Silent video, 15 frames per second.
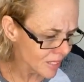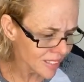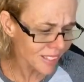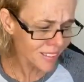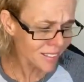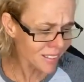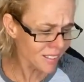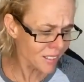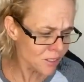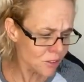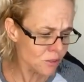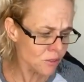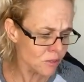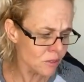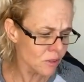again,
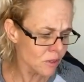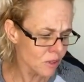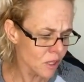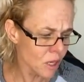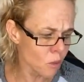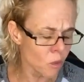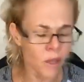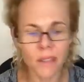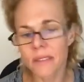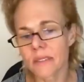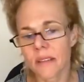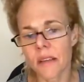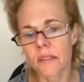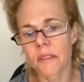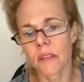I want to
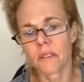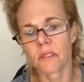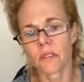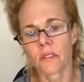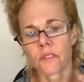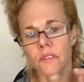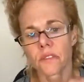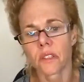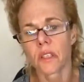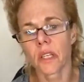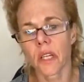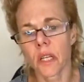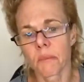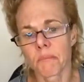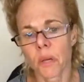say things that are just going to
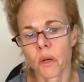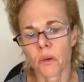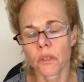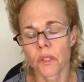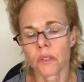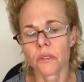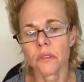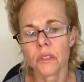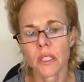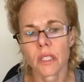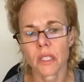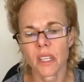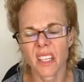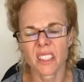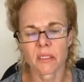kind of poke you
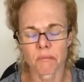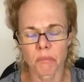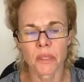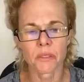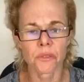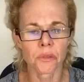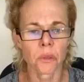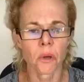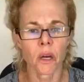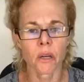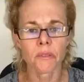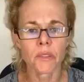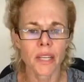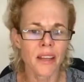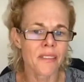and piss you
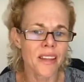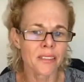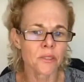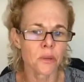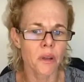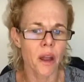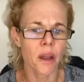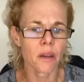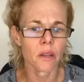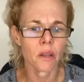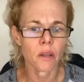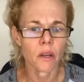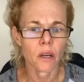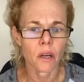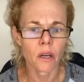off, and that's okay.
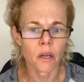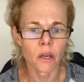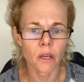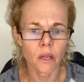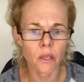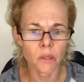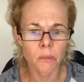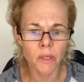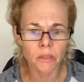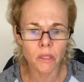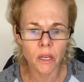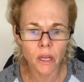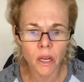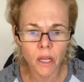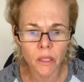By
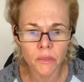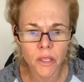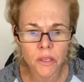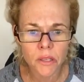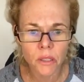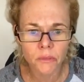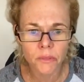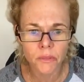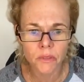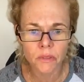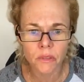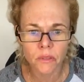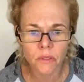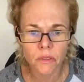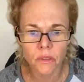elevation,
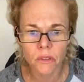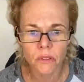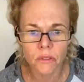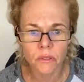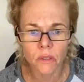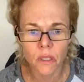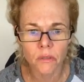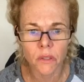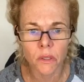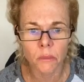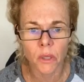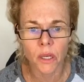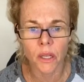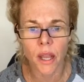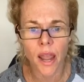56, and you can still have a good
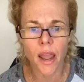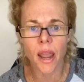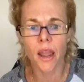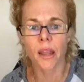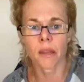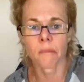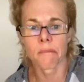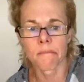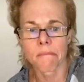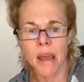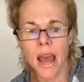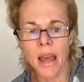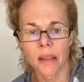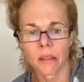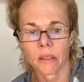body.
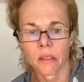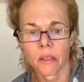Amen!